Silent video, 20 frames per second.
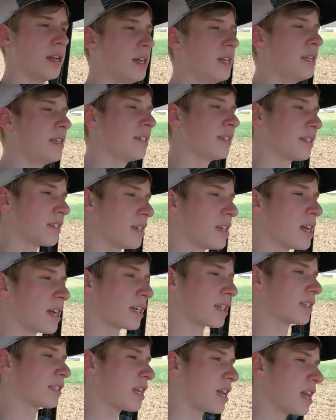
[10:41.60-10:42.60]
It is the
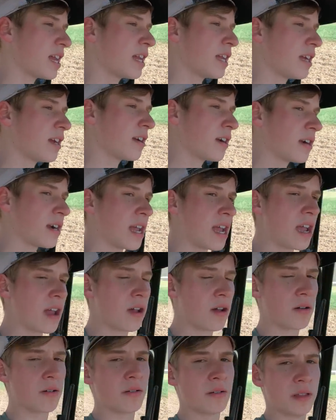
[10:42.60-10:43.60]
next day here
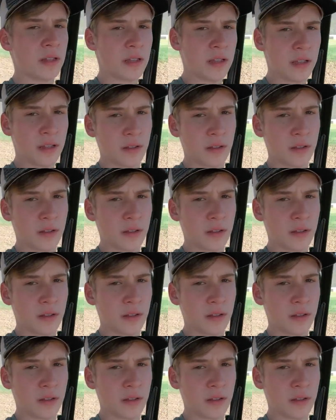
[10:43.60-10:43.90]
now.